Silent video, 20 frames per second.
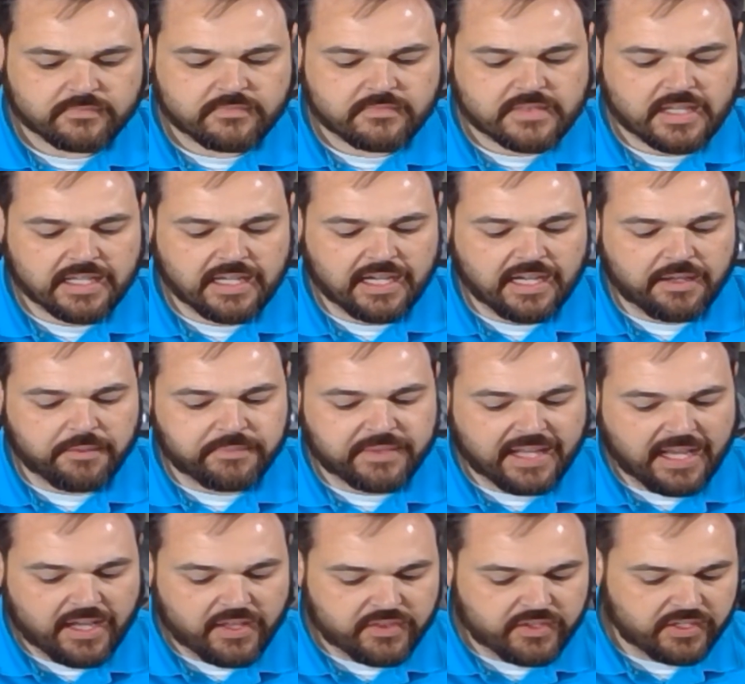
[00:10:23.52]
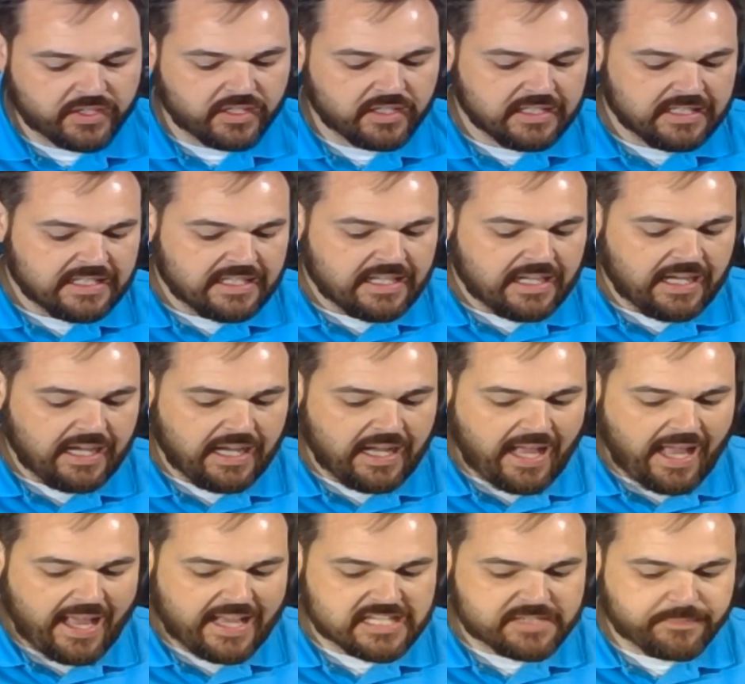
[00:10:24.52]
The other
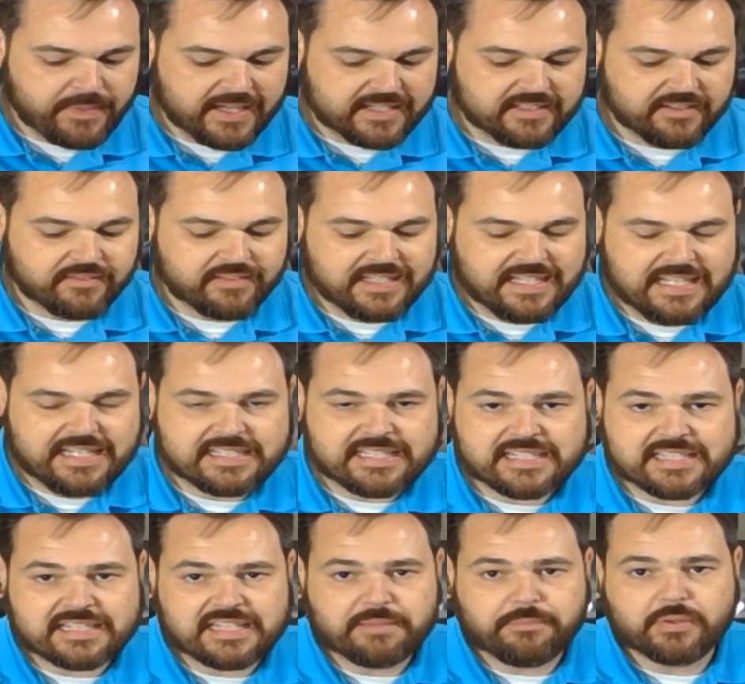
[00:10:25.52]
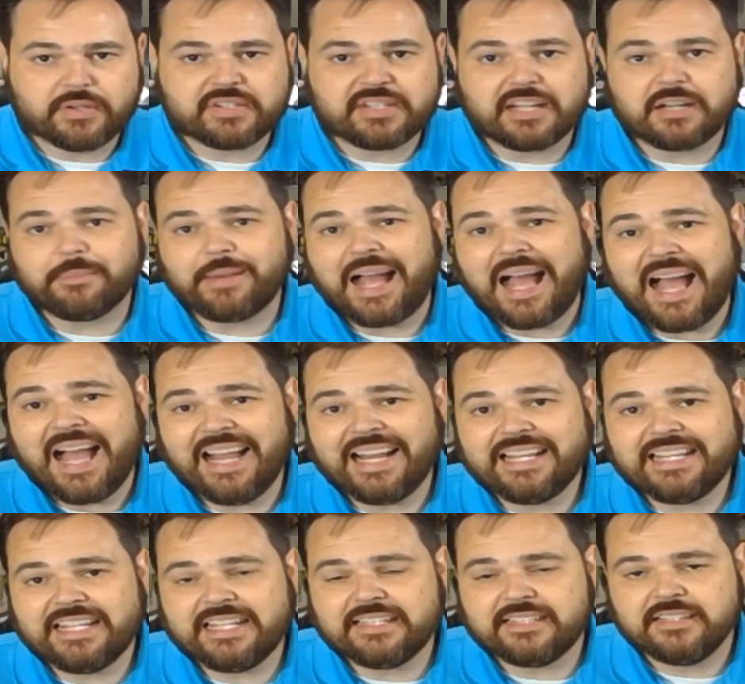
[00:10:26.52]
aspect of these is the books that are
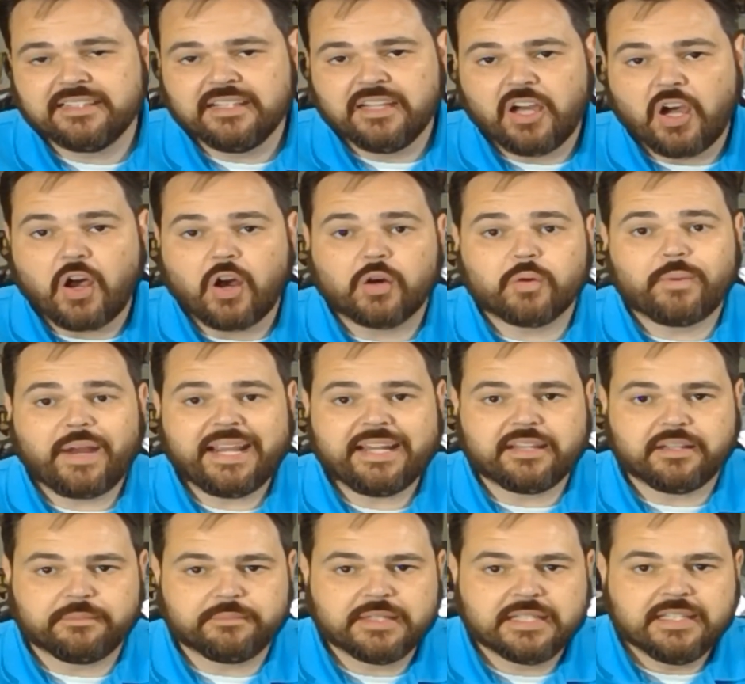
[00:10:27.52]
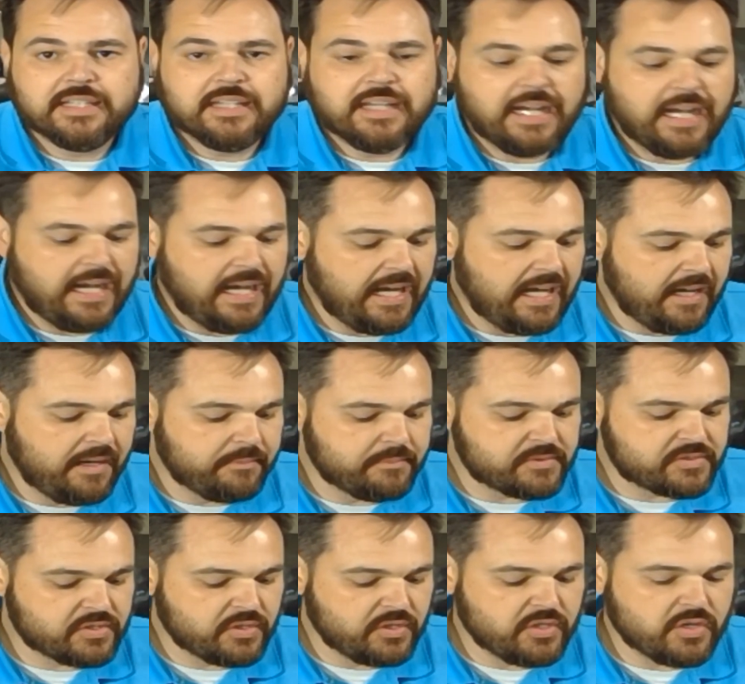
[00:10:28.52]
behind it are random.
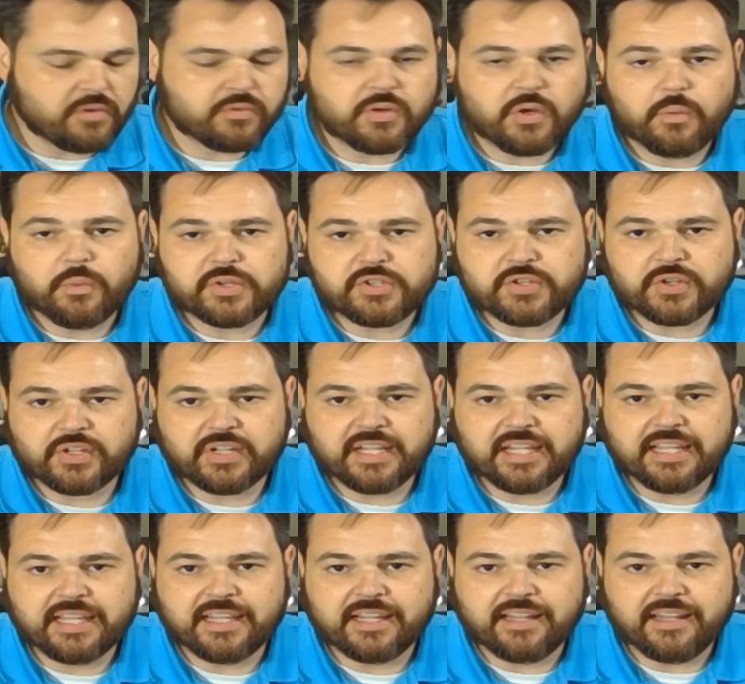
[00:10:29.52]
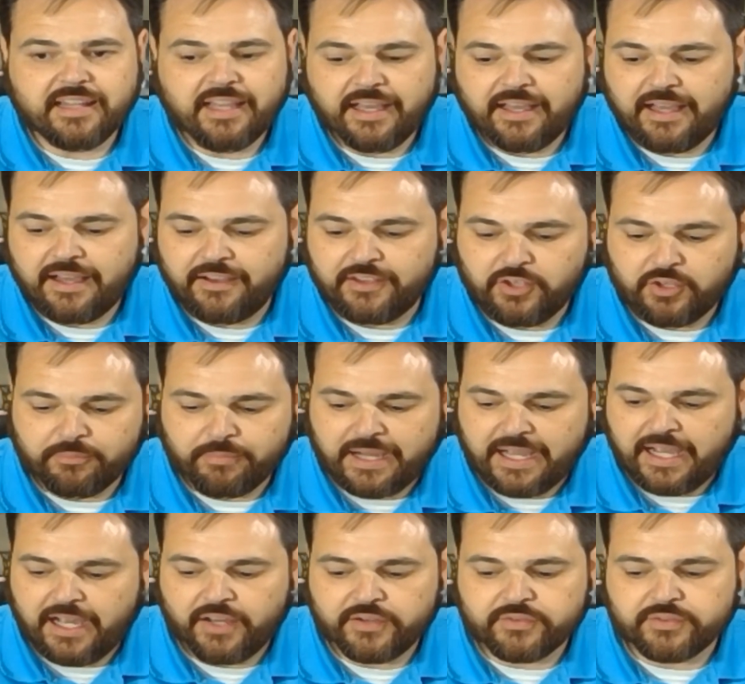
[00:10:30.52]
So you don't know what you're going to get. You could buy
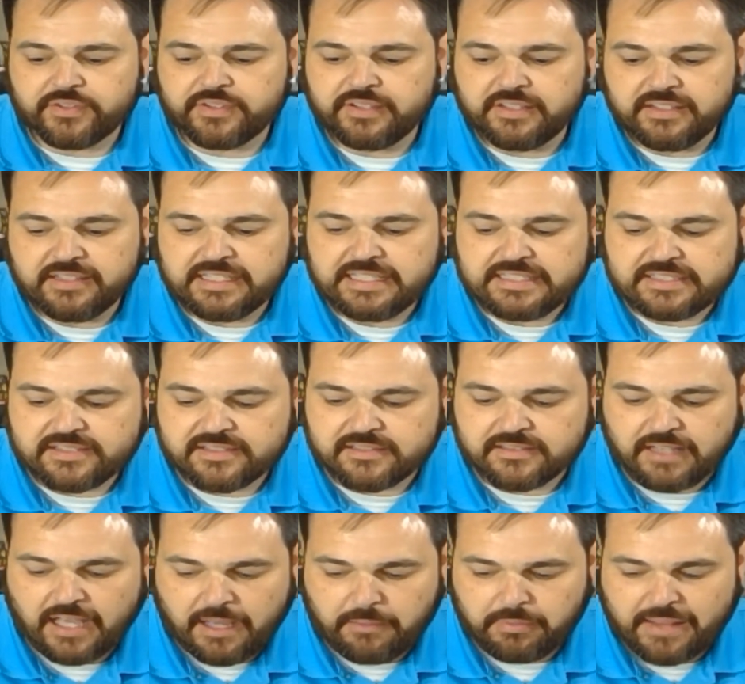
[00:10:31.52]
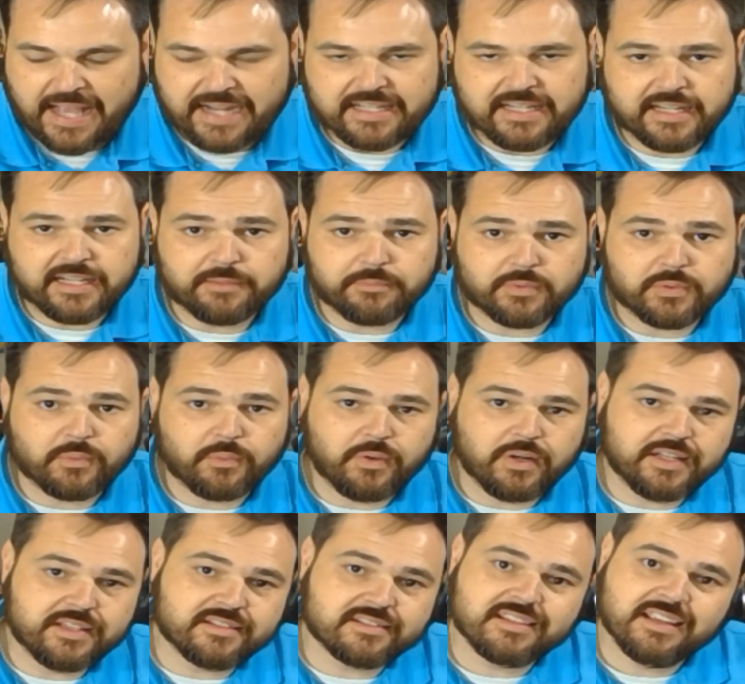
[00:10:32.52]
100 of these Black Knight
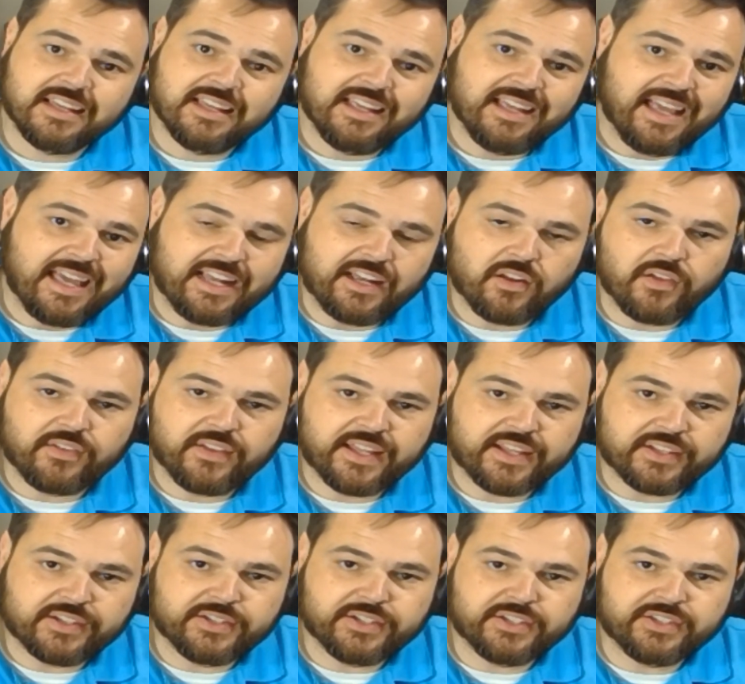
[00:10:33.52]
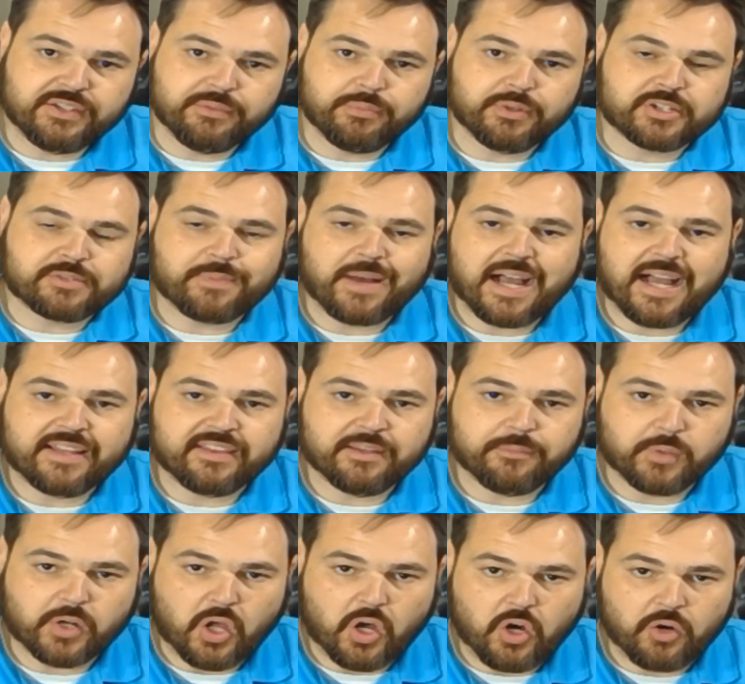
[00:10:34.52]
#1s, and in all likelihood, the books behind them
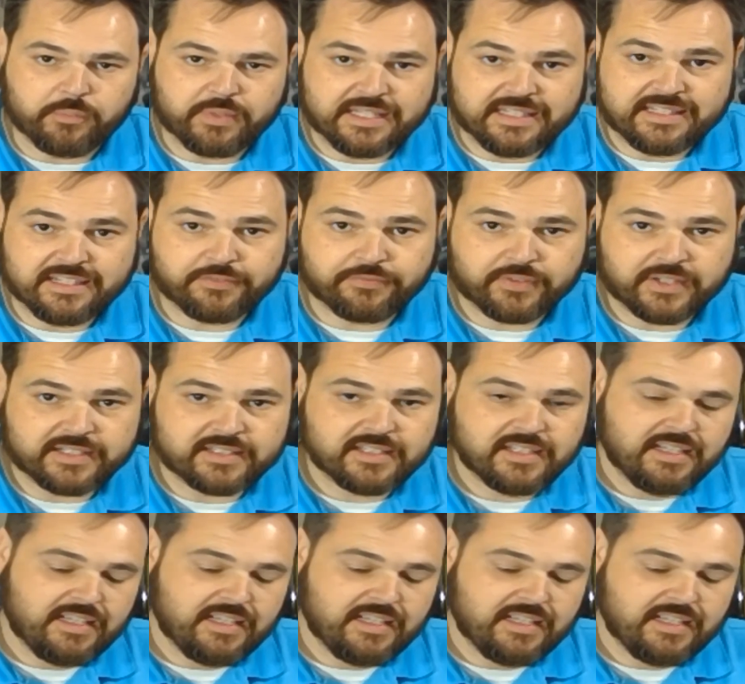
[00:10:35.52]
would all be different.